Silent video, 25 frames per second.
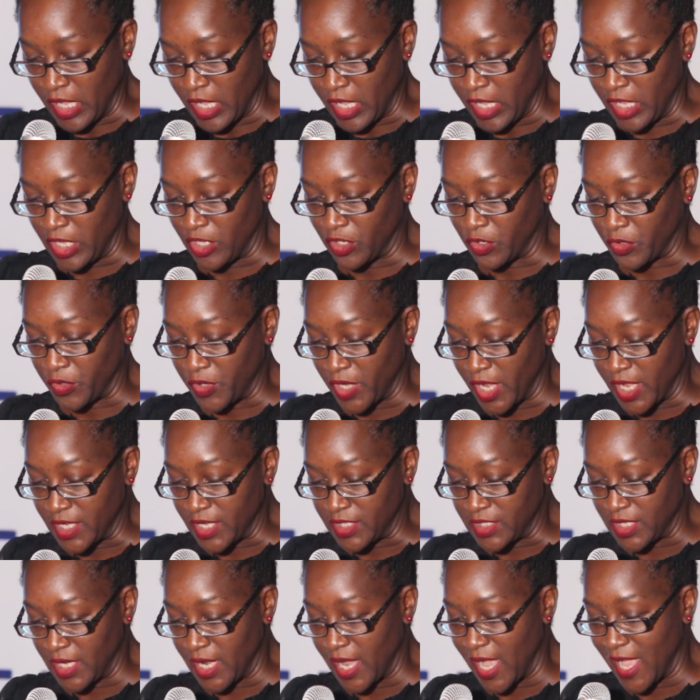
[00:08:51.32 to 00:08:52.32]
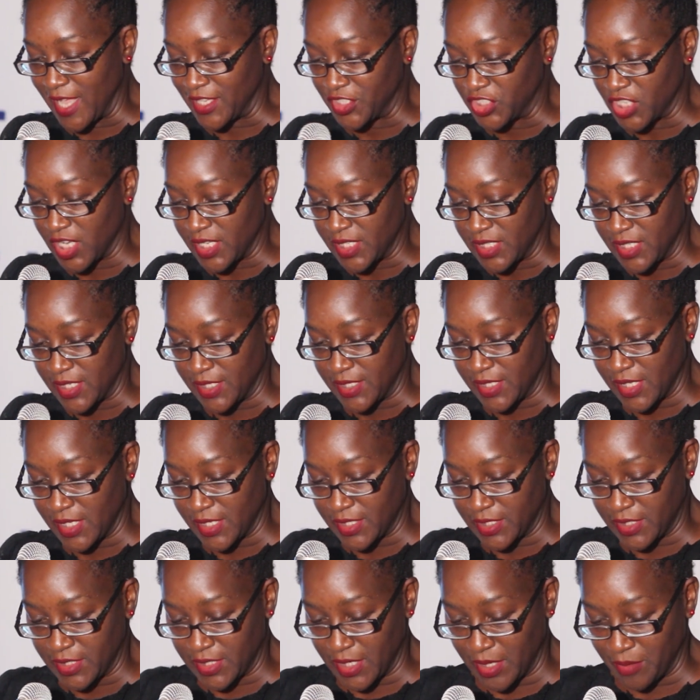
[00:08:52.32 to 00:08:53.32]
in creating a justice
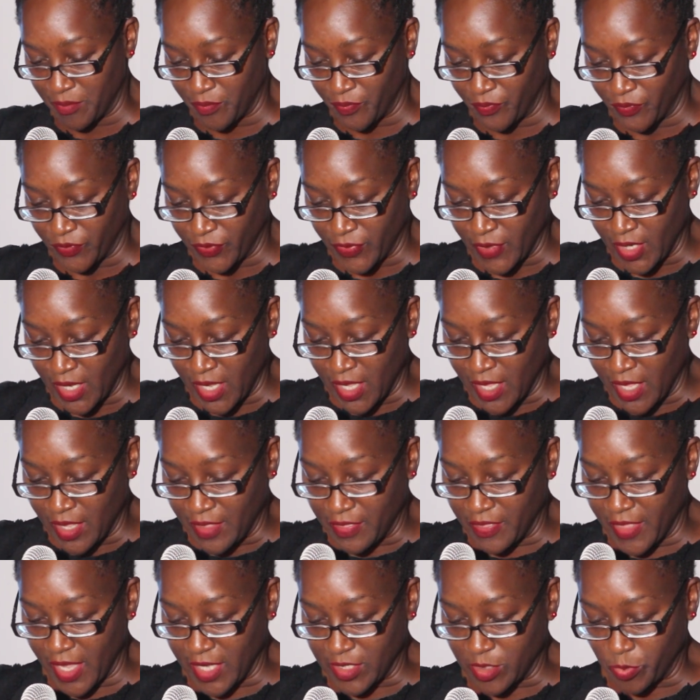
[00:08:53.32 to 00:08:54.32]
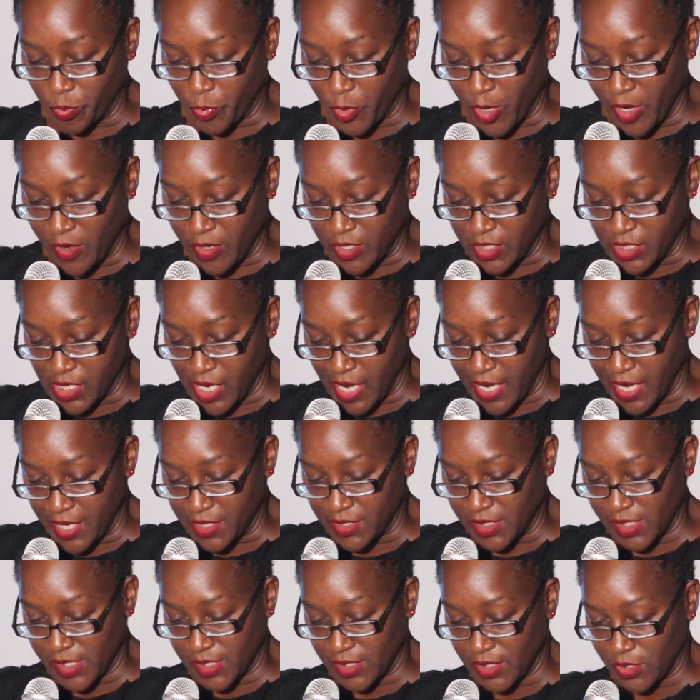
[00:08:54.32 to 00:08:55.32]
system that
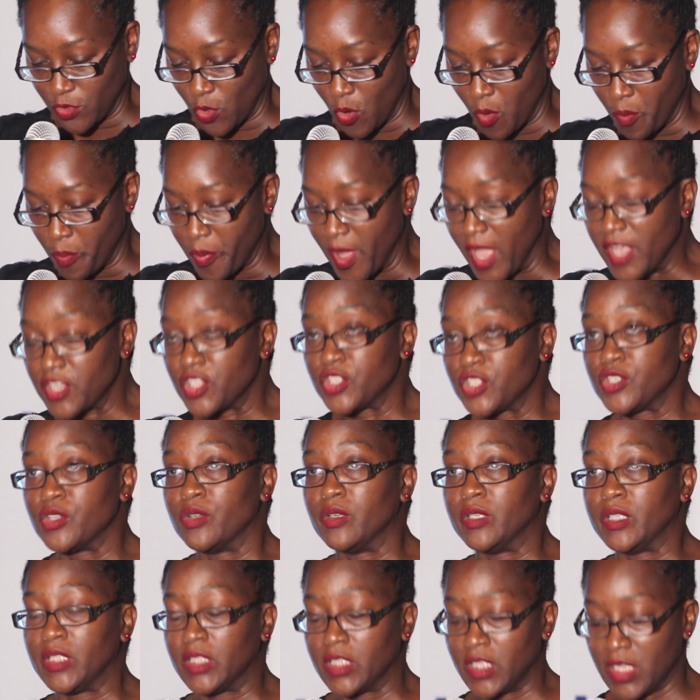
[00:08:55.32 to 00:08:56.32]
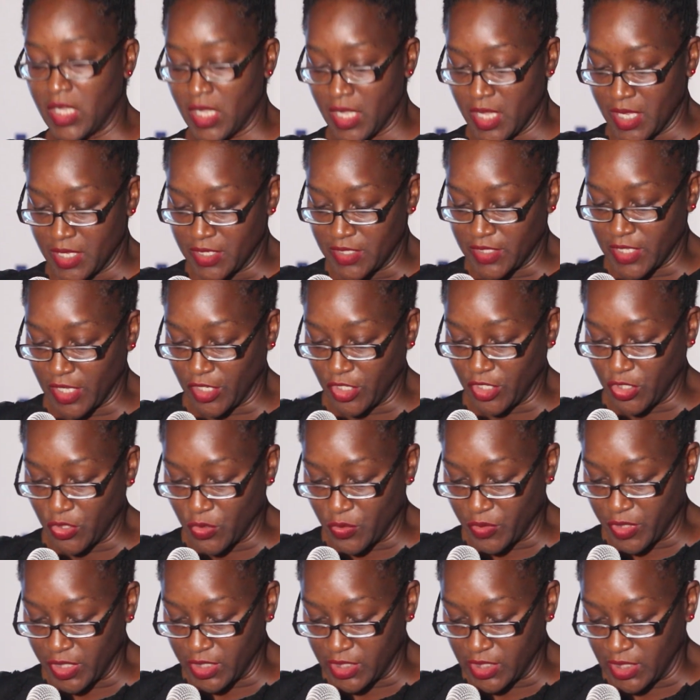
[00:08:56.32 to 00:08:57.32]
prioritizes compassion,
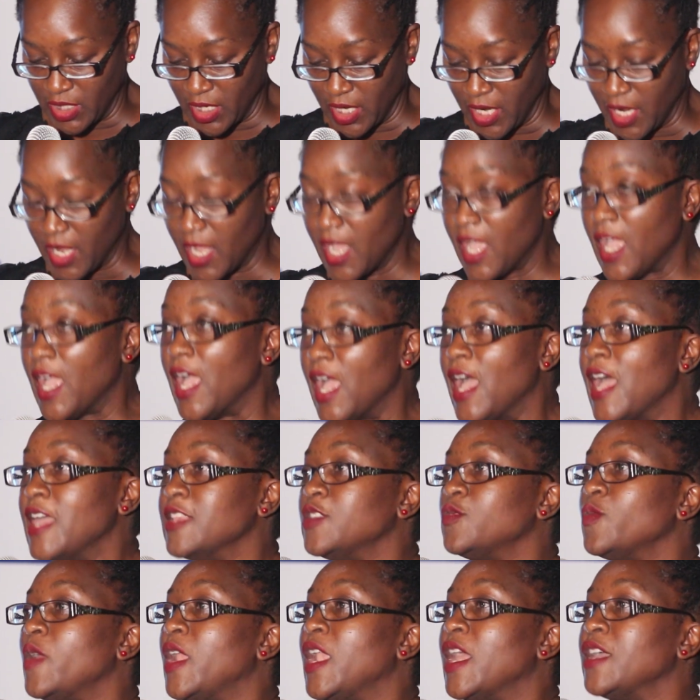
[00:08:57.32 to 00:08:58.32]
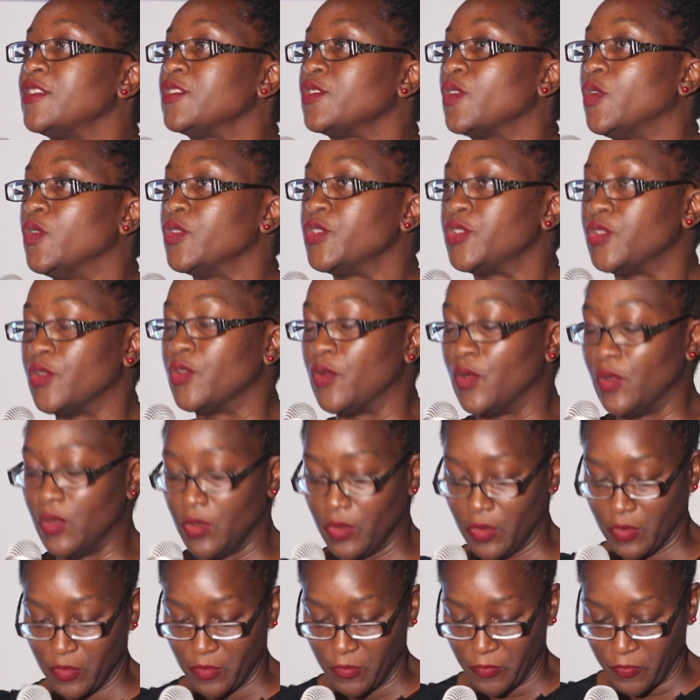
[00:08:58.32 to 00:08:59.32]
security, as well as
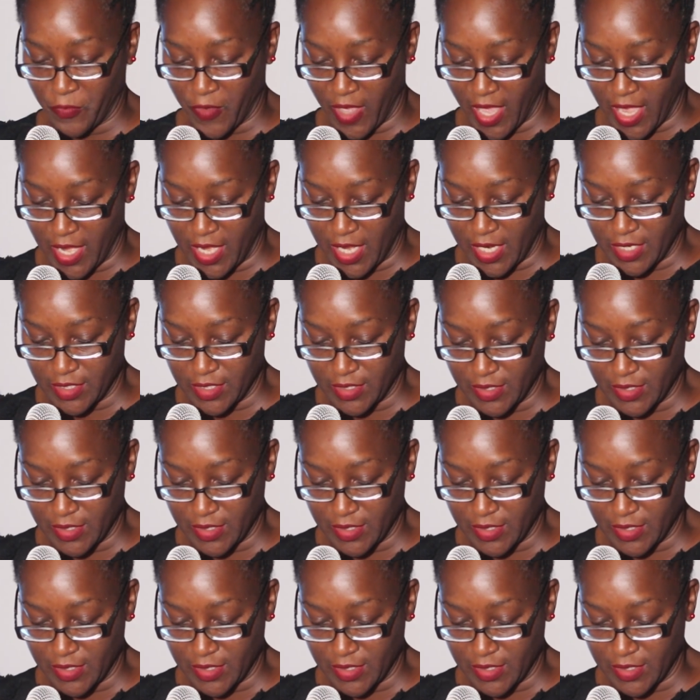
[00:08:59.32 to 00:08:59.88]
fairness.